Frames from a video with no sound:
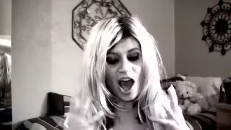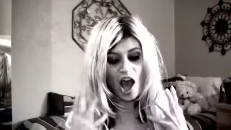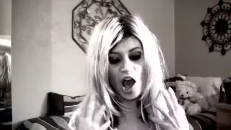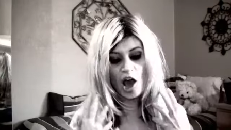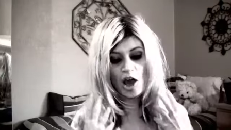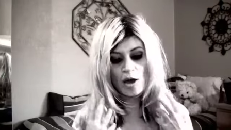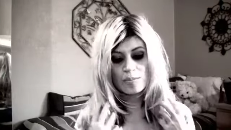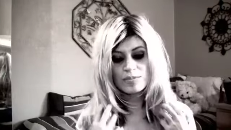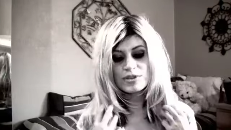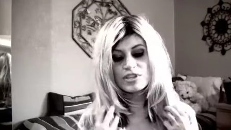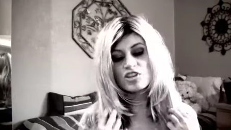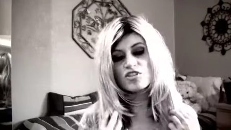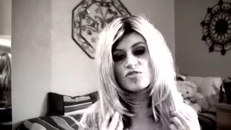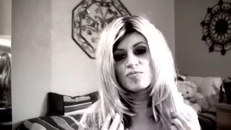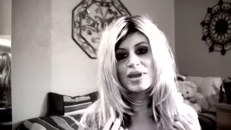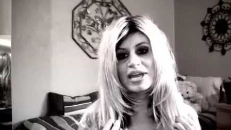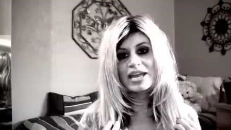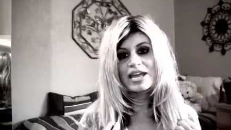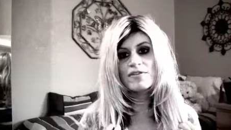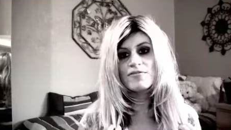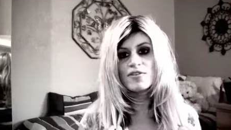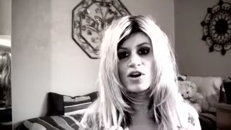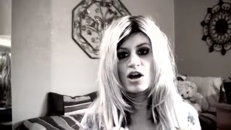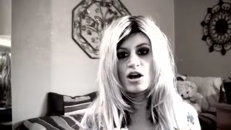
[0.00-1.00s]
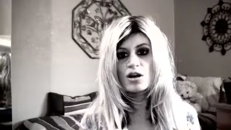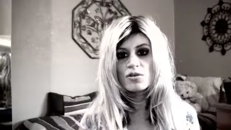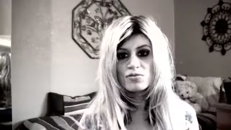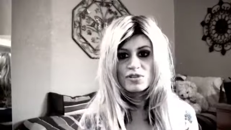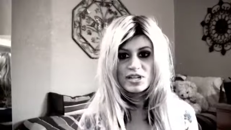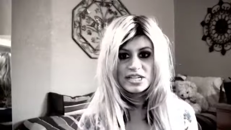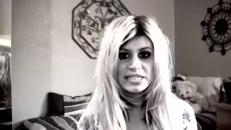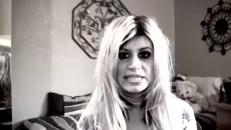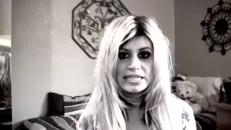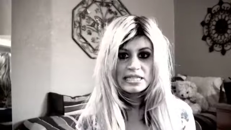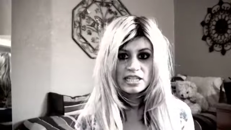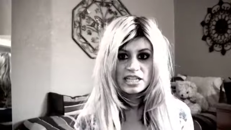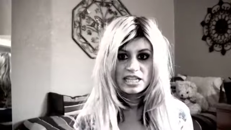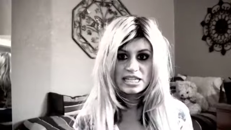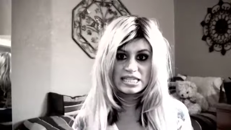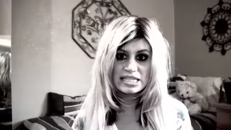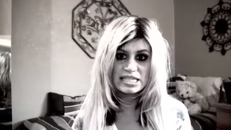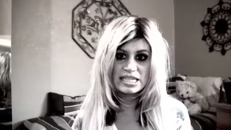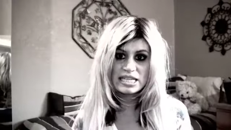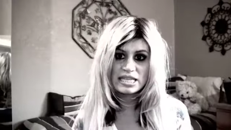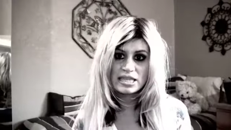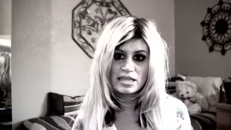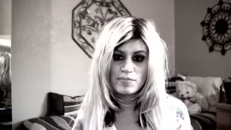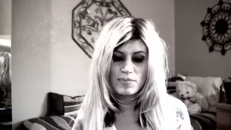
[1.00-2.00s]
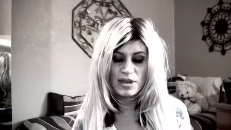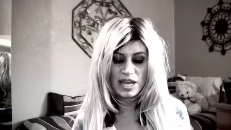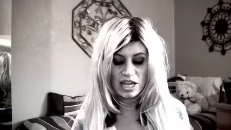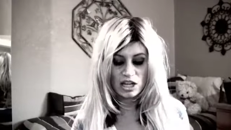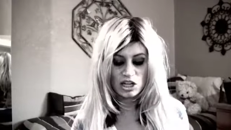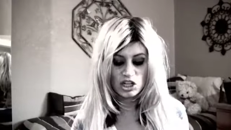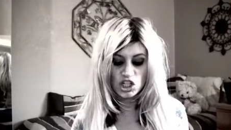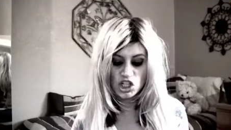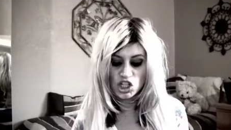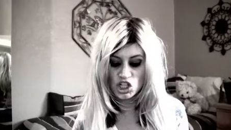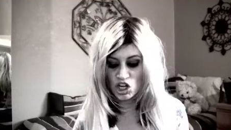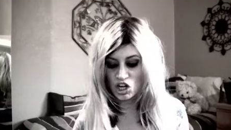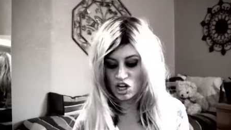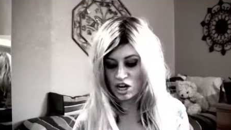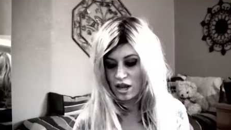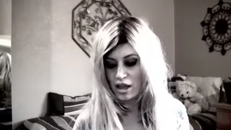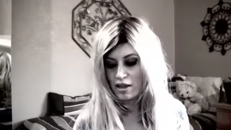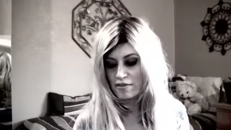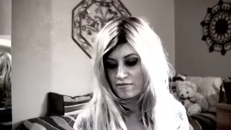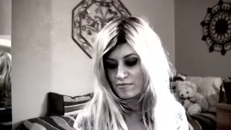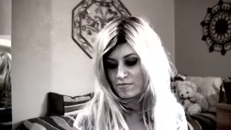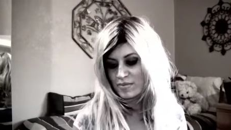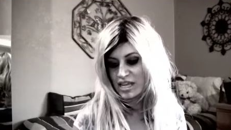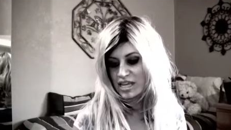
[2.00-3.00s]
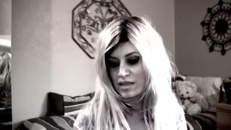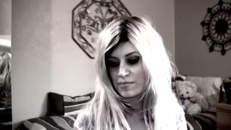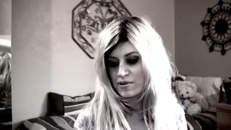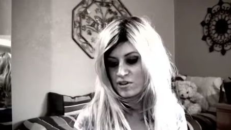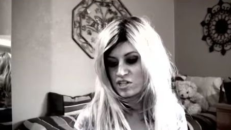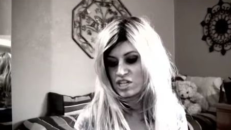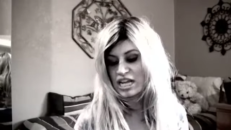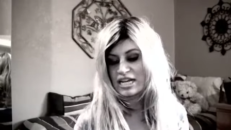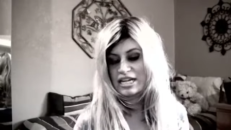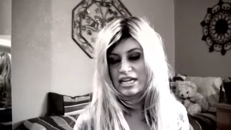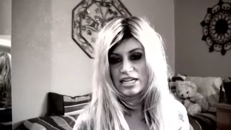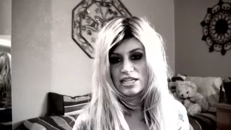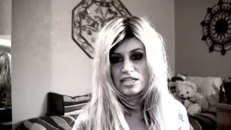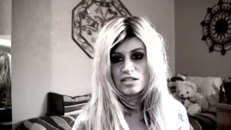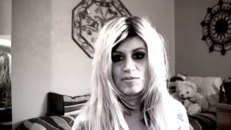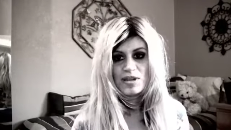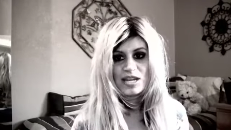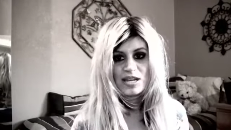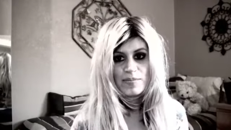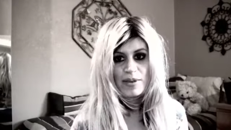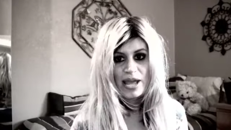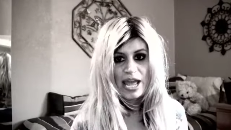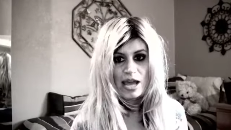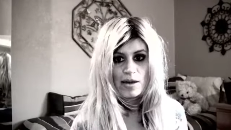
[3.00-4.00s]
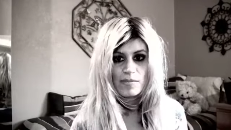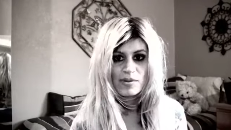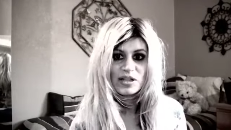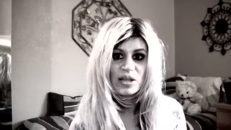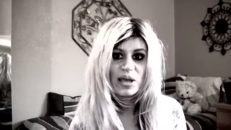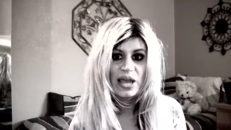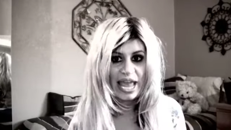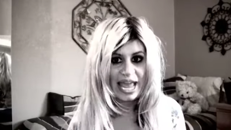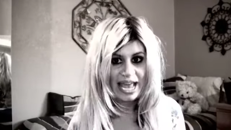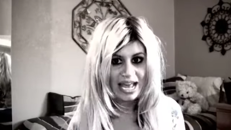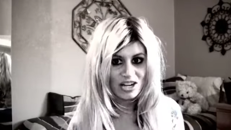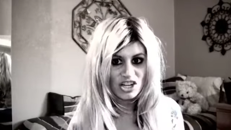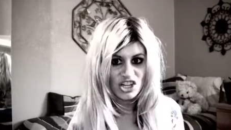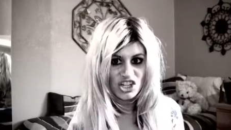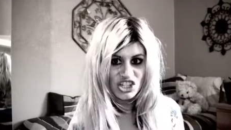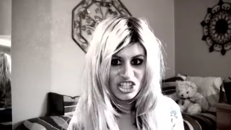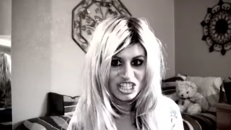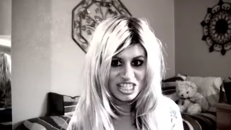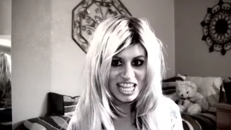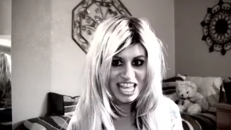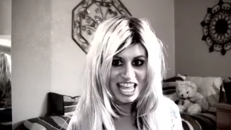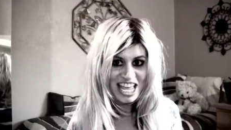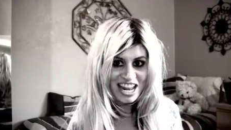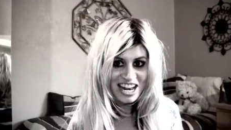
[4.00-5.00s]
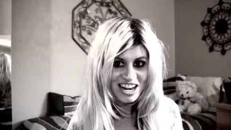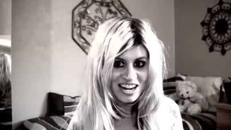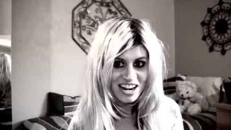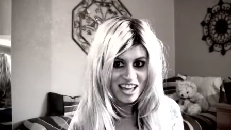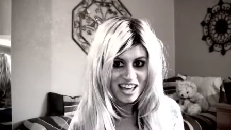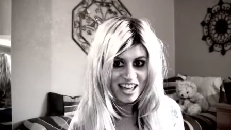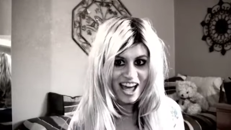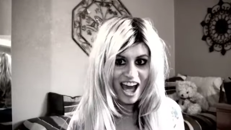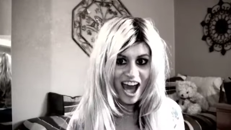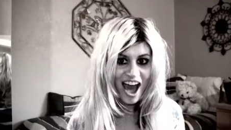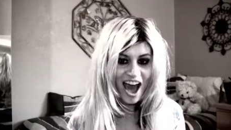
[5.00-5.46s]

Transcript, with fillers: Um, you may have all recently seen the picture of me pretending to be Pamela Anderson.